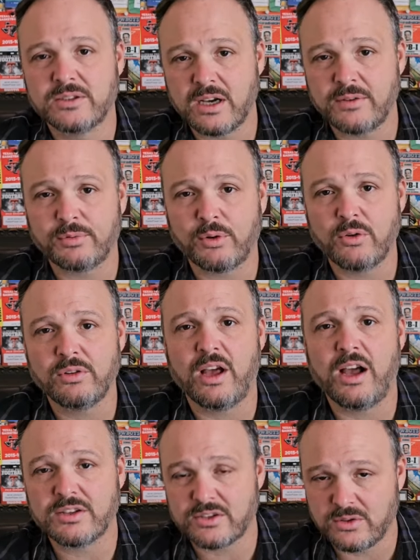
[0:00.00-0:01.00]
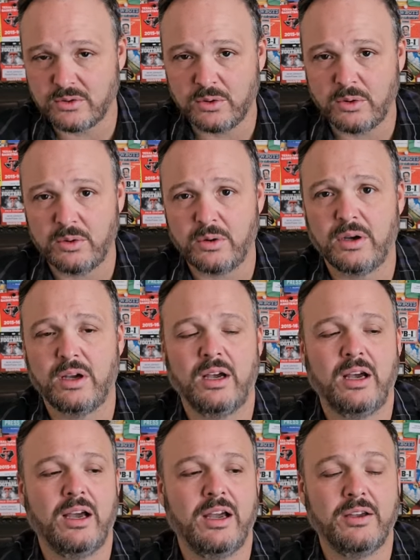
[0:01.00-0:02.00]
tough road loss to
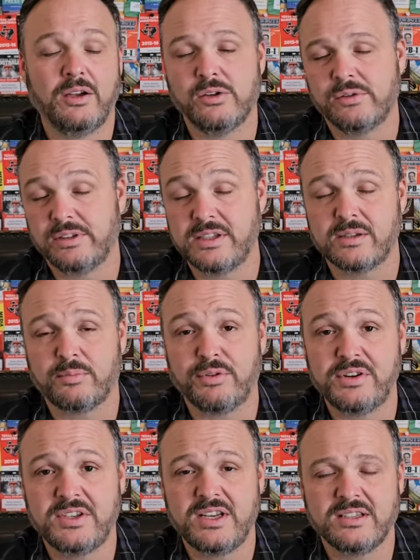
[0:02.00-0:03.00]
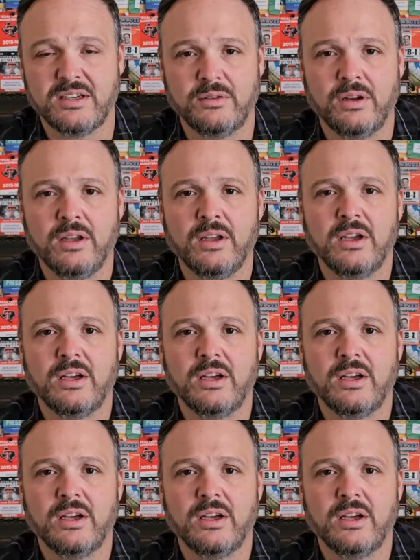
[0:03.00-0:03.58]
at least a preseason